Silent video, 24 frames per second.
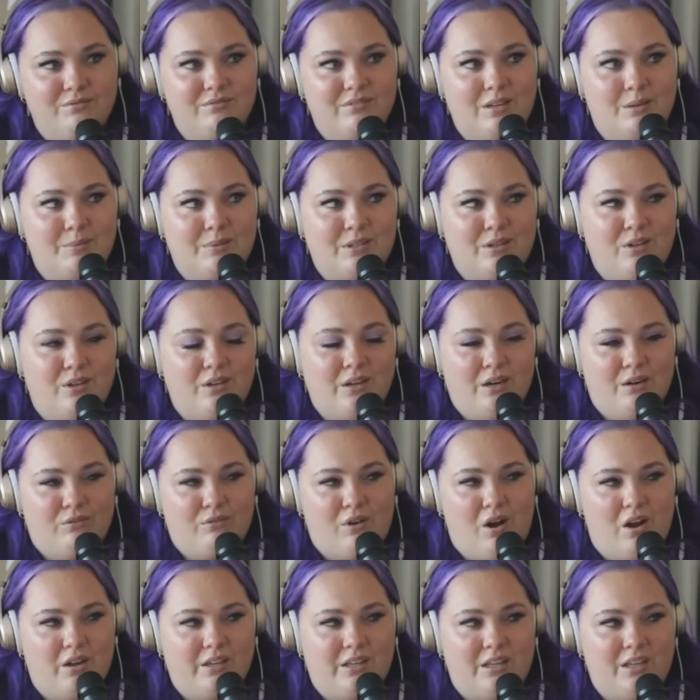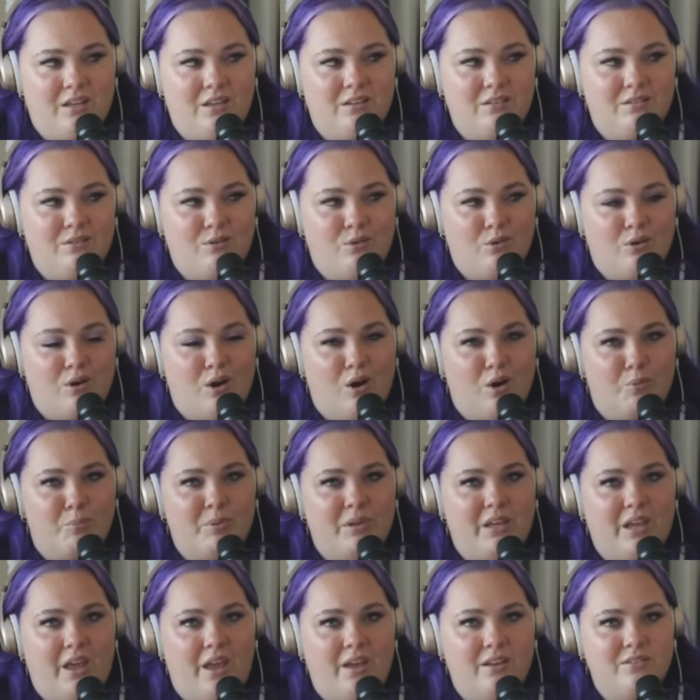I've been calling her Rocky or
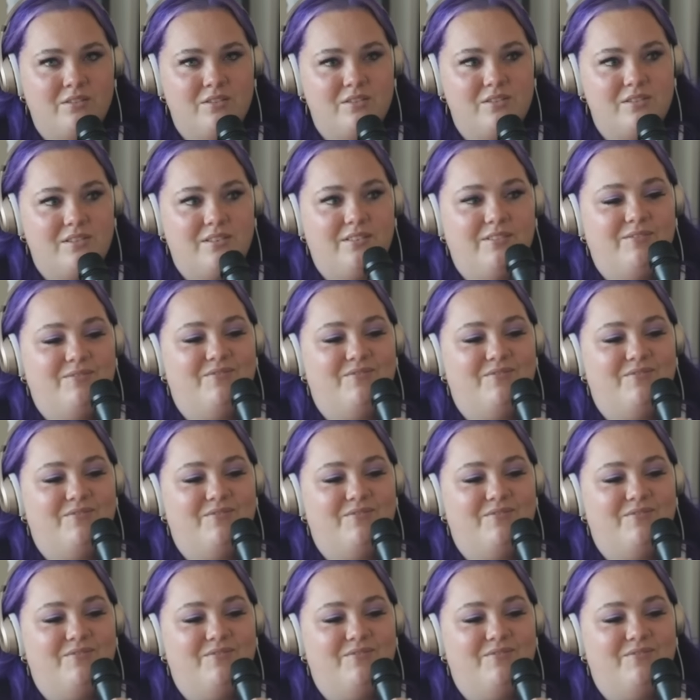RPS.